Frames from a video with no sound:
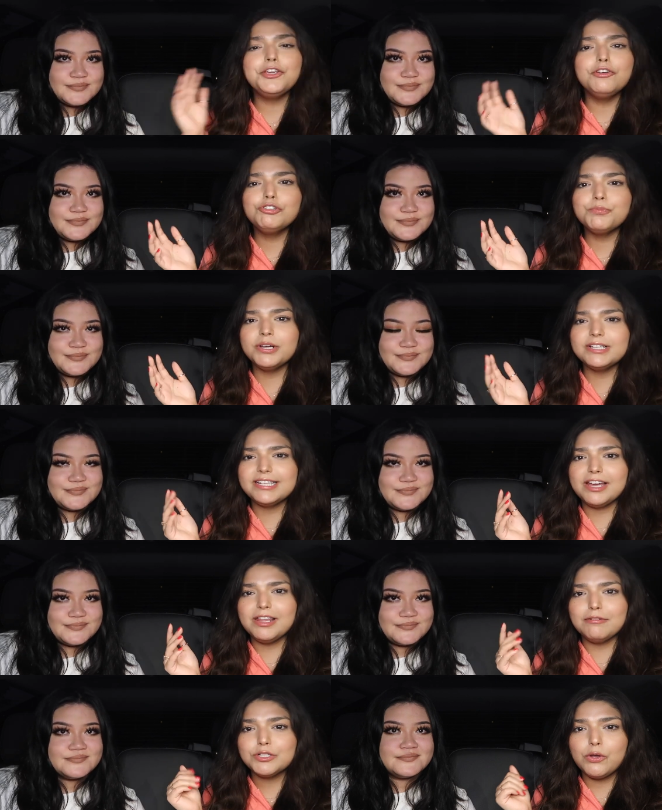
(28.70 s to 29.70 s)
Speaker 1: huge book
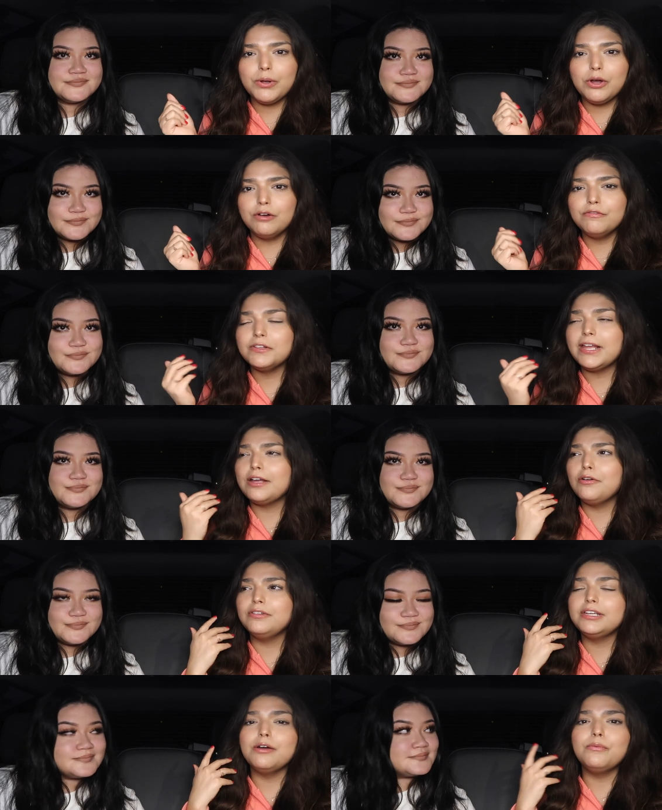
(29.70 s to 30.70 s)
sale that was going on for like
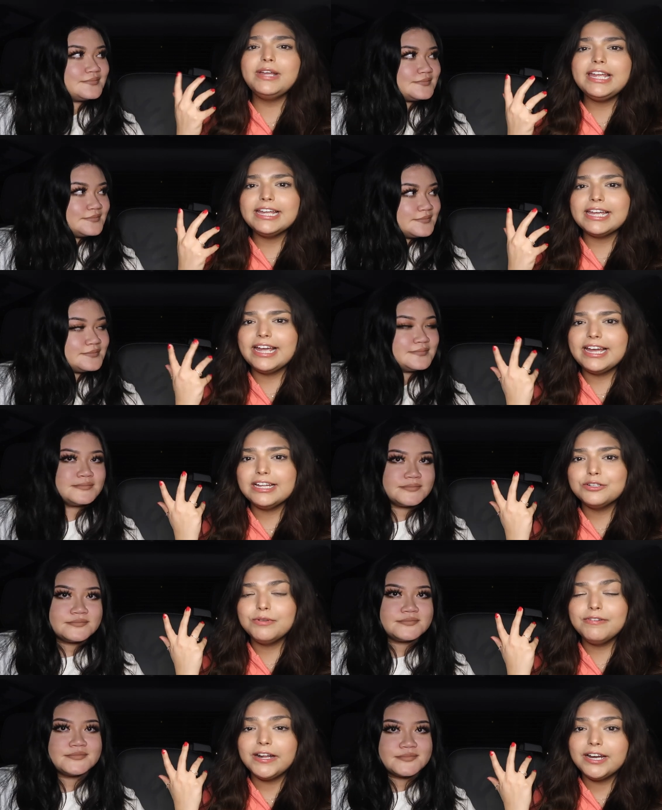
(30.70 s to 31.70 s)
only a week,
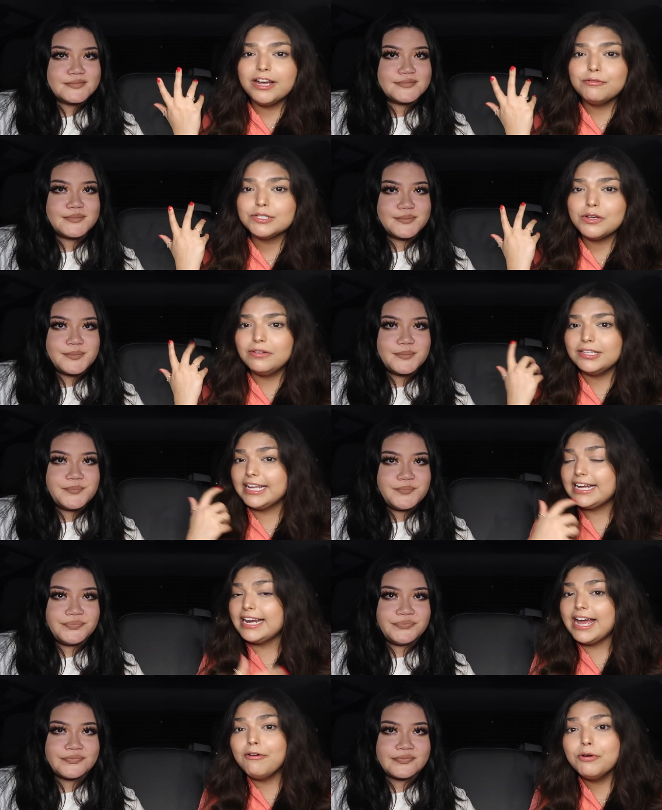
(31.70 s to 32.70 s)
and we found out it was only
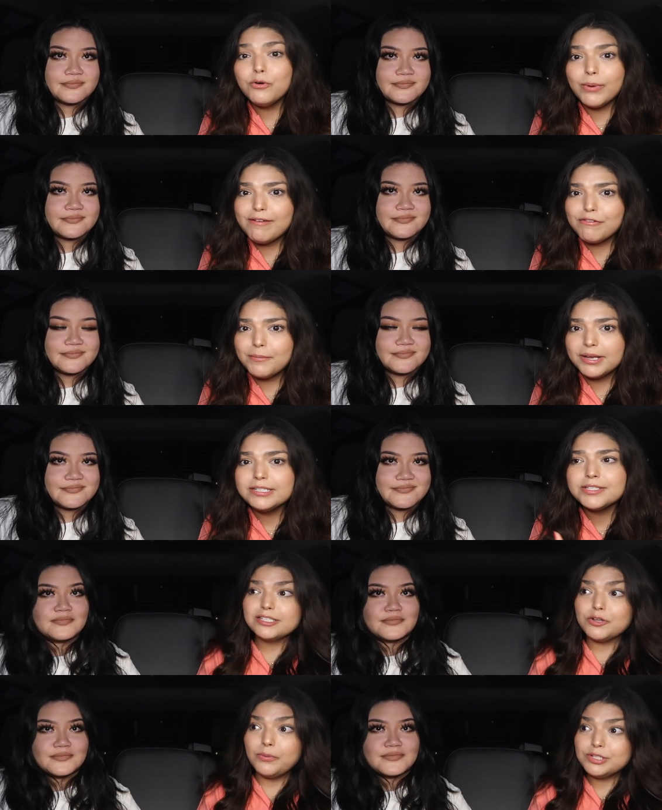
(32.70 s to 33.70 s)
like an hour away from
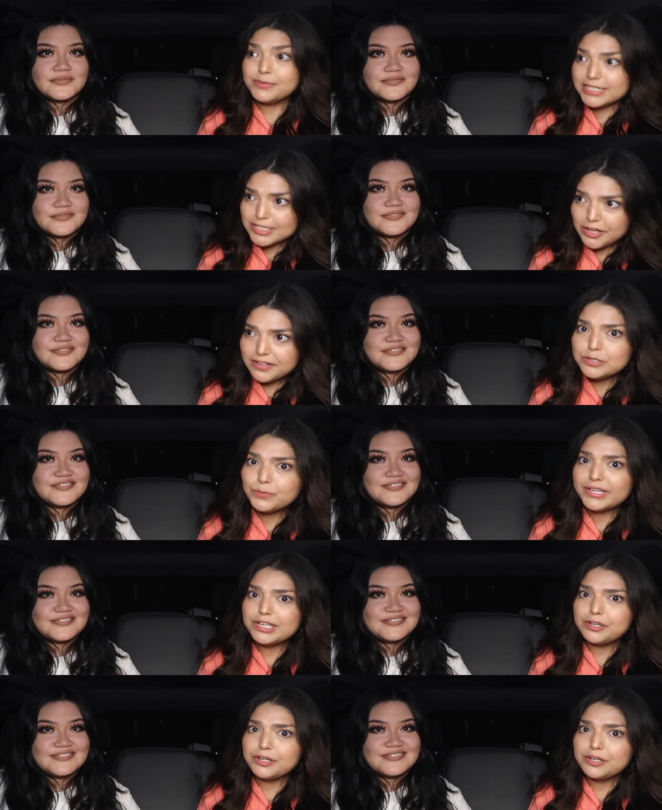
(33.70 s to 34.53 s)
us. So once we saw this, we